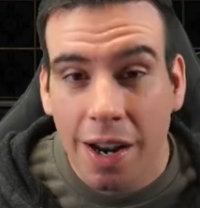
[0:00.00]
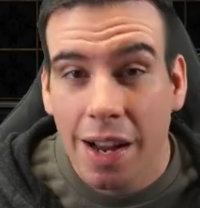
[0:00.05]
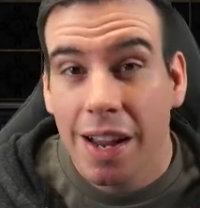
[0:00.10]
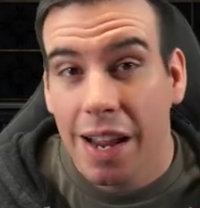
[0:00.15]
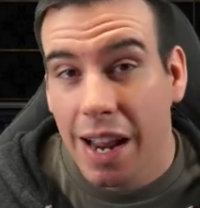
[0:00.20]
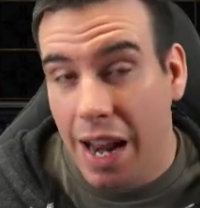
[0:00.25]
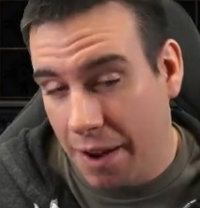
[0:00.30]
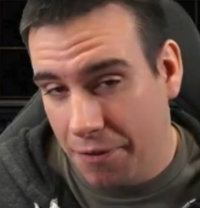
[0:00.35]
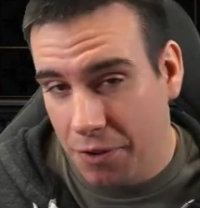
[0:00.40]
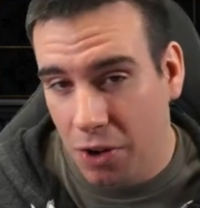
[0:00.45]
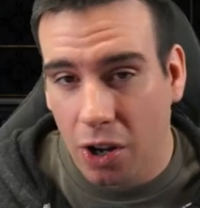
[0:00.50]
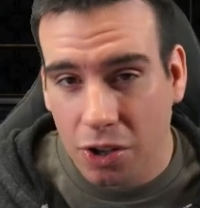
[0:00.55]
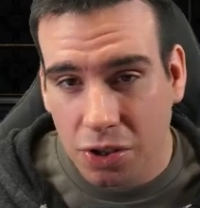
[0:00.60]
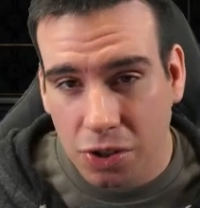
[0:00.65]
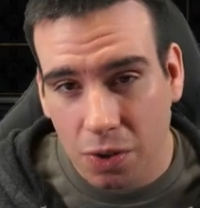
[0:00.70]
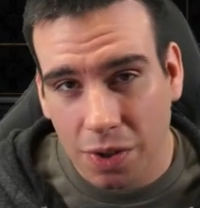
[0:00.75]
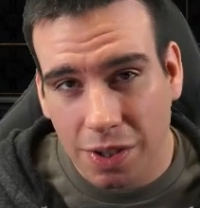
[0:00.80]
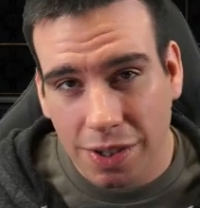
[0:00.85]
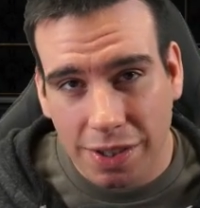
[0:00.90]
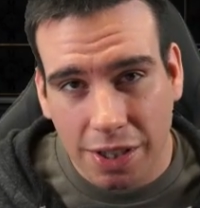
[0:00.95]
And if you're
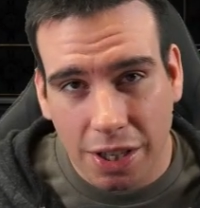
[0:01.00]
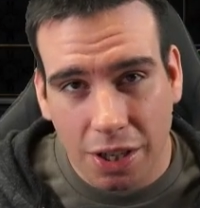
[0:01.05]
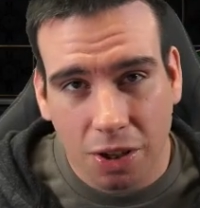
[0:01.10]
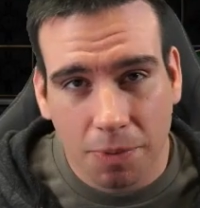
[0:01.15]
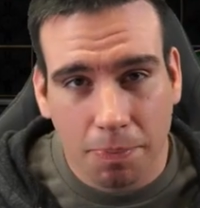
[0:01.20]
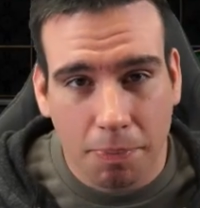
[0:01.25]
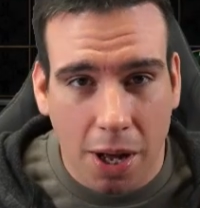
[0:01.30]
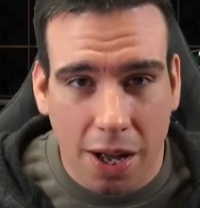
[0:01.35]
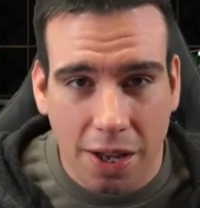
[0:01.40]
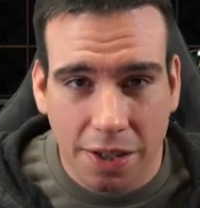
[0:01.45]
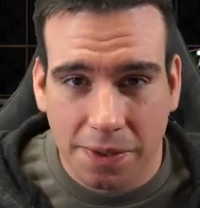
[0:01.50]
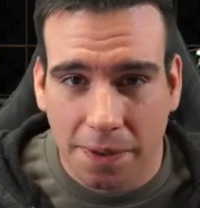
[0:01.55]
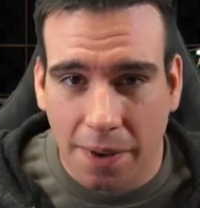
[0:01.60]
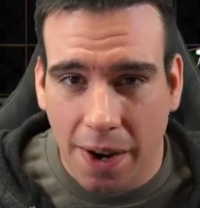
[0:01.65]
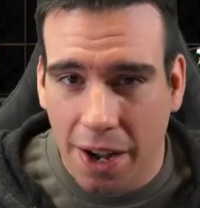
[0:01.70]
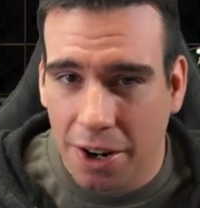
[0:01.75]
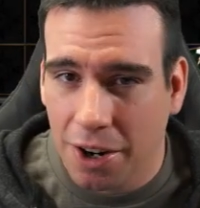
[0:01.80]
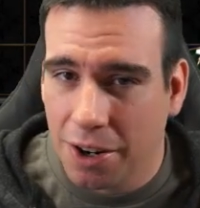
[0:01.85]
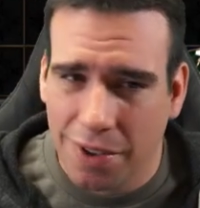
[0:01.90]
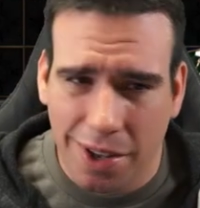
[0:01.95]
also a skilled boss
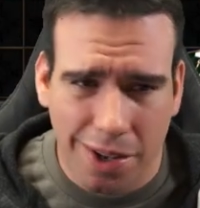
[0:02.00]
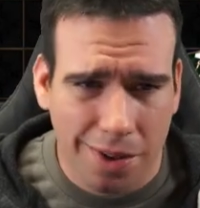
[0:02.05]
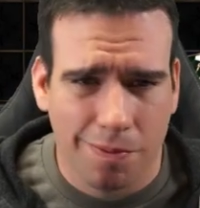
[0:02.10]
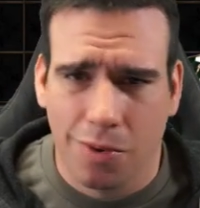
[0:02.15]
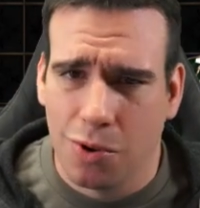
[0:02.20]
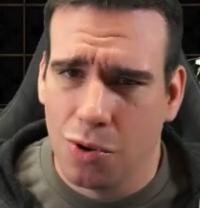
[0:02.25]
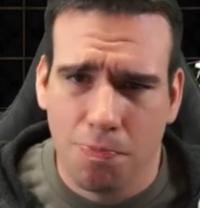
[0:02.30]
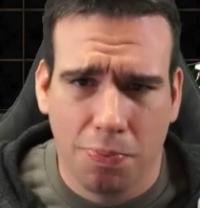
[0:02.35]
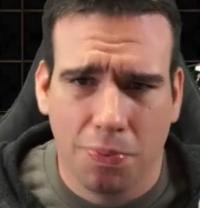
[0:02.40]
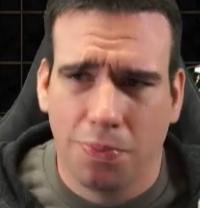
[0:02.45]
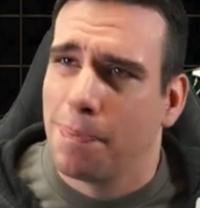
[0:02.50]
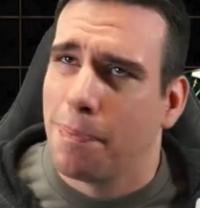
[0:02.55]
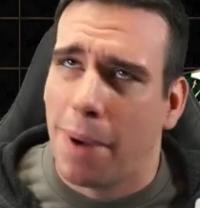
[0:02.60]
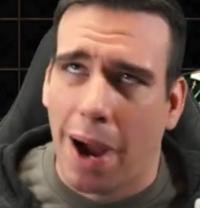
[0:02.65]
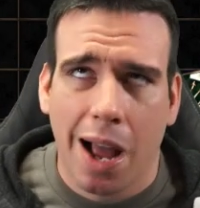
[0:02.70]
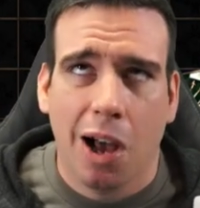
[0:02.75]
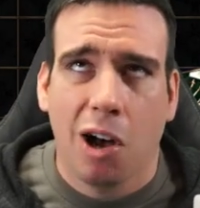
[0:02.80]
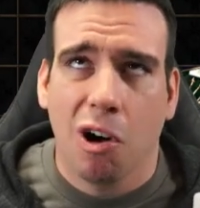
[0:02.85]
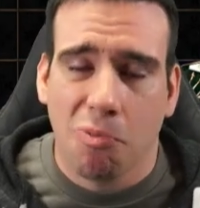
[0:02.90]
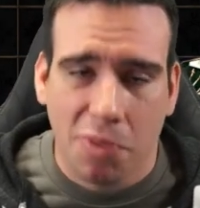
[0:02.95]
fighter, then you by
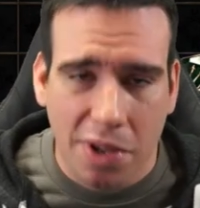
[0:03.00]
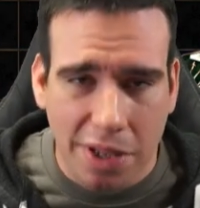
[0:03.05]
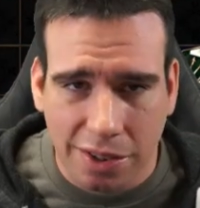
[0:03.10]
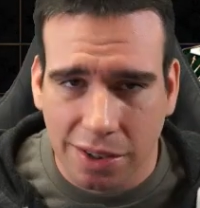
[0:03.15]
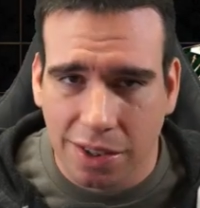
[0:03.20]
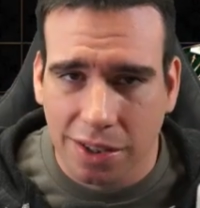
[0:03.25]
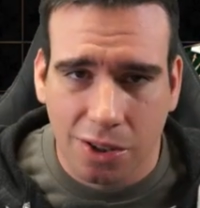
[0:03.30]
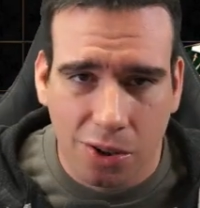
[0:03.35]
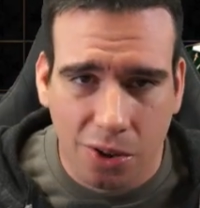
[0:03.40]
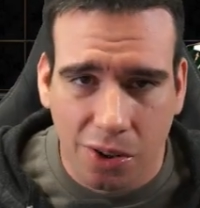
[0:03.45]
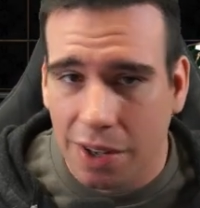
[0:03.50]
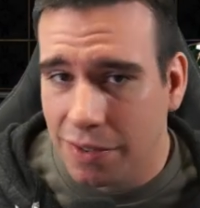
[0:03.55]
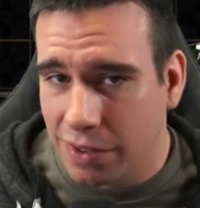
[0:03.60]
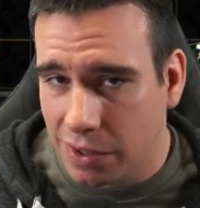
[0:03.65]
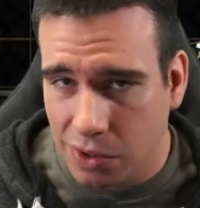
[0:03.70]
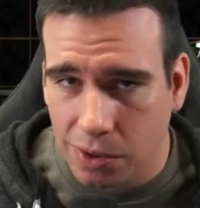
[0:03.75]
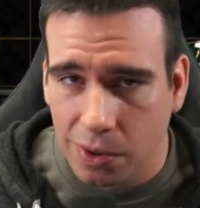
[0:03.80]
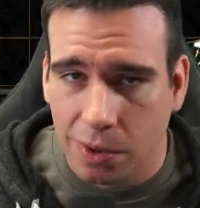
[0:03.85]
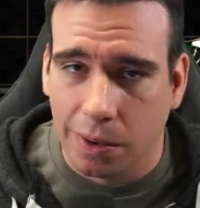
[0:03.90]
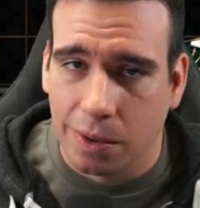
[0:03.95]
all means can do it even
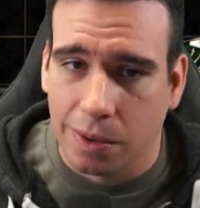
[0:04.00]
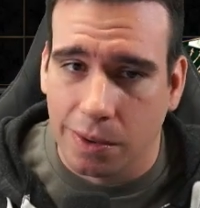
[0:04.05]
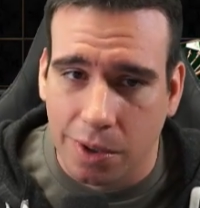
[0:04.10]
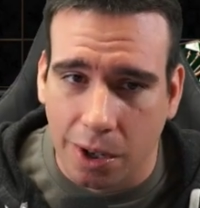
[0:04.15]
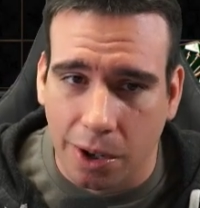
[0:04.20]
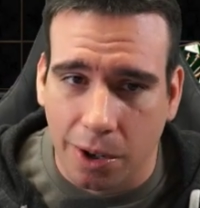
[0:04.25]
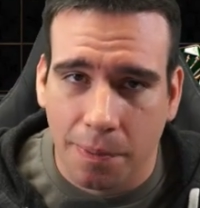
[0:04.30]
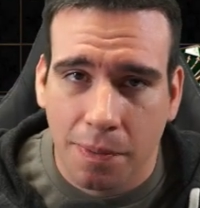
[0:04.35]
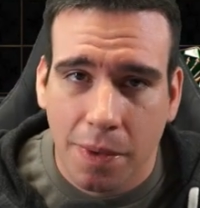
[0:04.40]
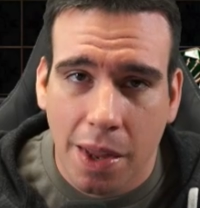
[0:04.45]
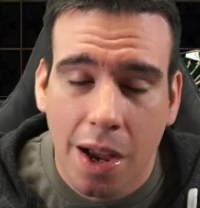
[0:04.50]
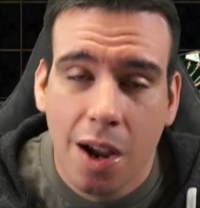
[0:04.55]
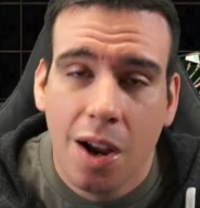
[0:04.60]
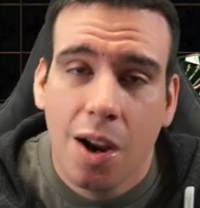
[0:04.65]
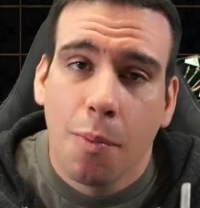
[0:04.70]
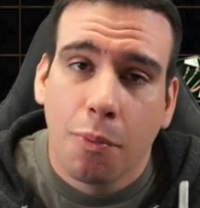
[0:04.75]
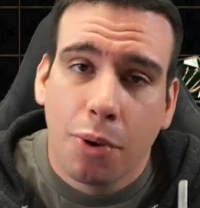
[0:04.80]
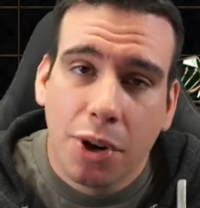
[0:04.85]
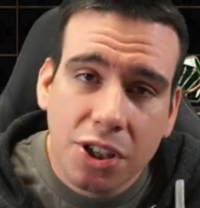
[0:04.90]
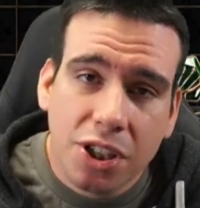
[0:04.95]
sooner. So
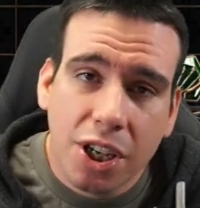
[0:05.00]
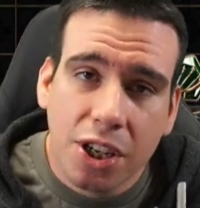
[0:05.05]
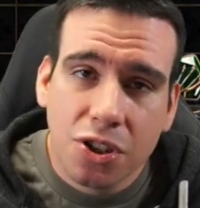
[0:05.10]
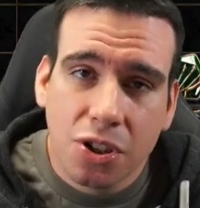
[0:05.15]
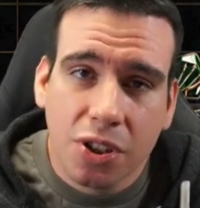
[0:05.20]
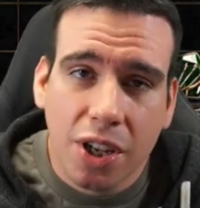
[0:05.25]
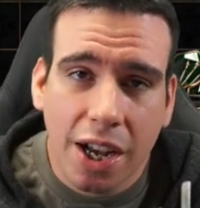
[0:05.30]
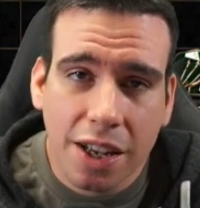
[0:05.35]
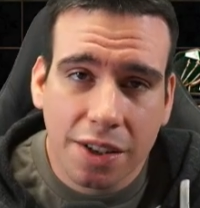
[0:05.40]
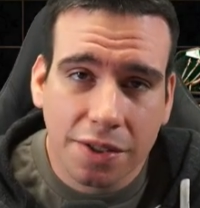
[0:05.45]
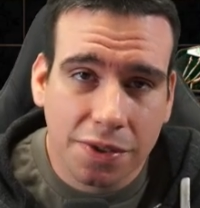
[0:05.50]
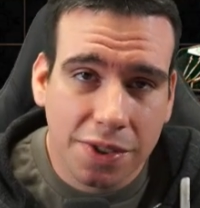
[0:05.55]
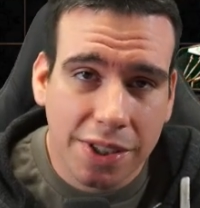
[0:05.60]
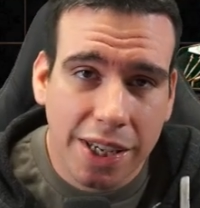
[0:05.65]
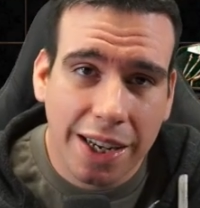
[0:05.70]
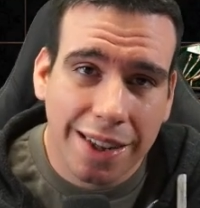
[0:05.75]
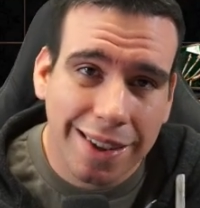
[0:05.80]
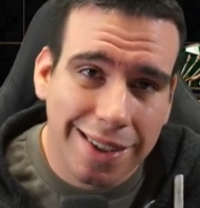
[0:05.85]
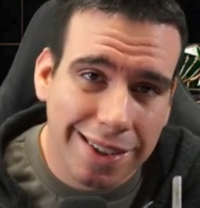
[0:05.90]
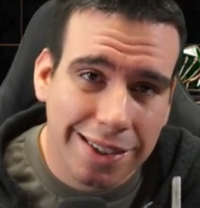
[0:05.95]
appreciate you guys for
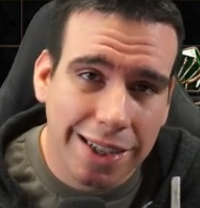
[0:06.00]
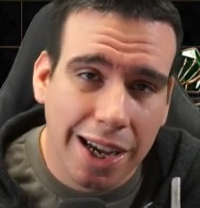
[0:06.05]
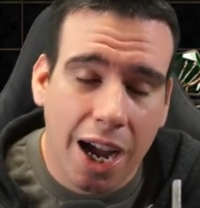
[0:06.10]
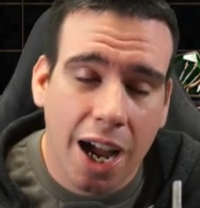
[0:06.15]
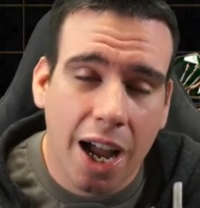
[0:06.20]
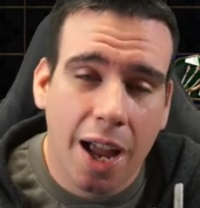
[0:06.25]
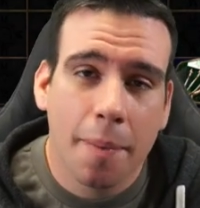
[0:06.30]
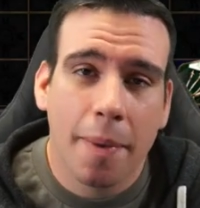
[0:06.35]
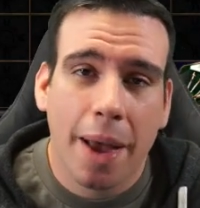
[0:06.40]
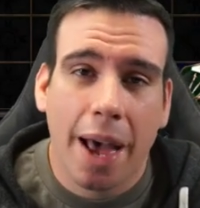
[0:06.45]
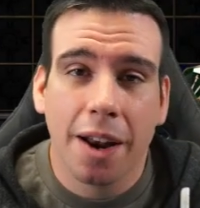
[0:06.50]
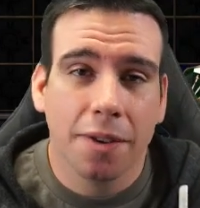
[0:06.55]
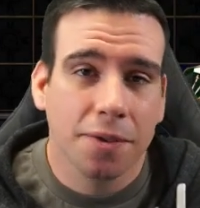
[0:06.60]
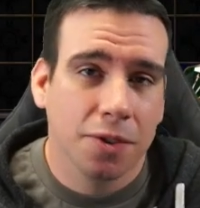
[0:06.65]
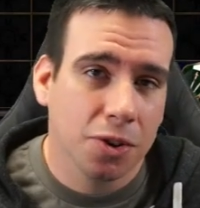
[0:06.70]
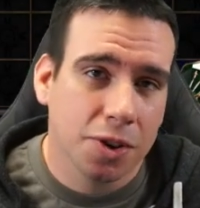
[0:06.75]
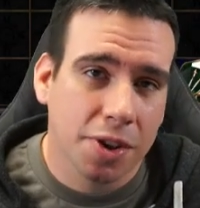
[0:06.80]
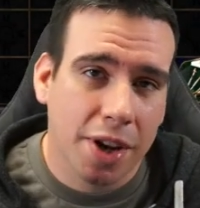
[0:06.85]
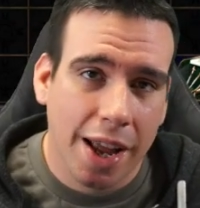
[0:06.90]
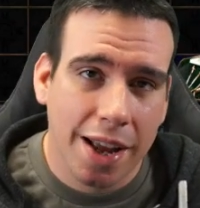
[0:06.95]
taking the time out of
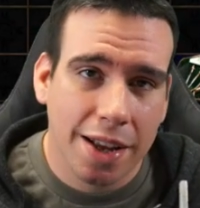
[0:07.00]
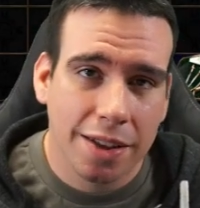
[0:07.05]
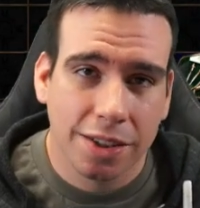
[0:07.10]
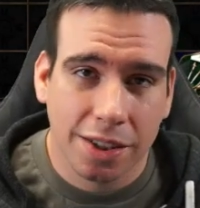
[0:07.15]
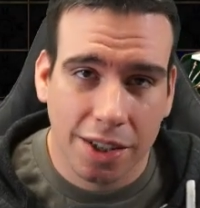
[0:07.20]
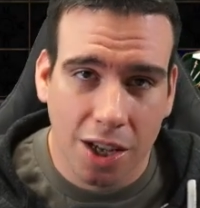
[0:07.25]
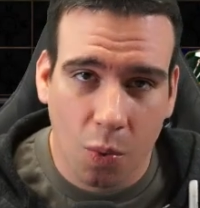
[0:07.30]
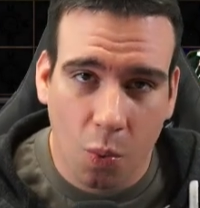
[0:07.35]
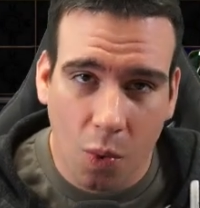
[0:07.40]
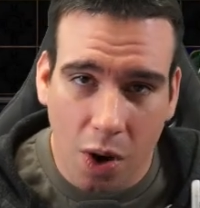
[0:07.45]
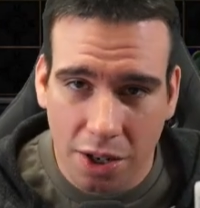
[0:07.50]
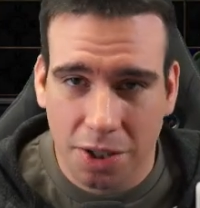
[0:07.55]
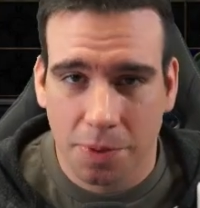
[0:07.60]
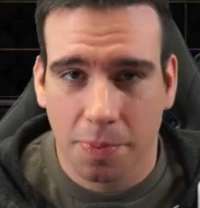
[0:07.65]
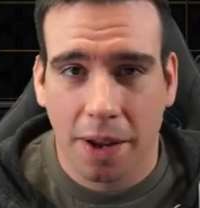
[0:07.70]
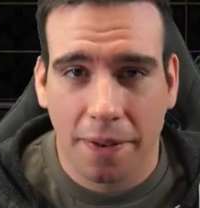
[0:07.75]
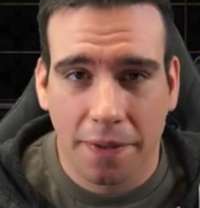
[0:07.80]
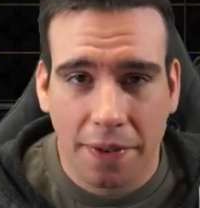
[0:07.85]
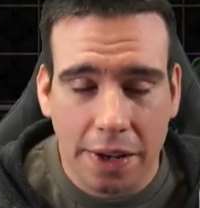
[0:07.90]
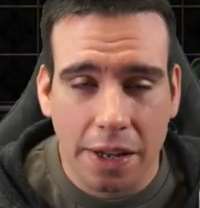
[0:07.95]
your day to come watch
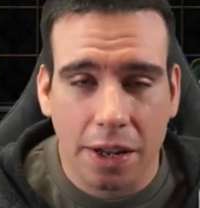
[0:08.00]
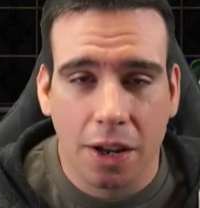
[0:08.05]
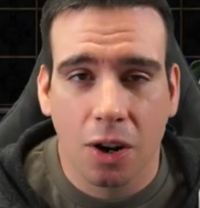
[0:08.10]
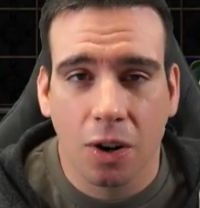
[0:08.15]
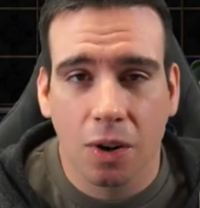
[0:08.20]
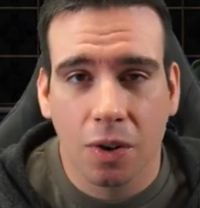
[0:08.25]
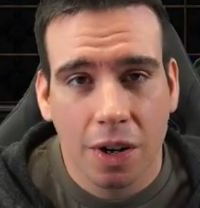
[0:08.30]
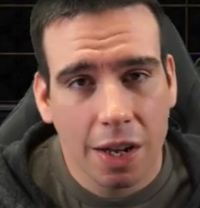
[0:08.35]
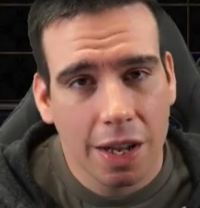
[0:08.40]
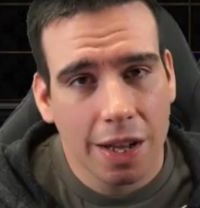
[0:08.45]
my video.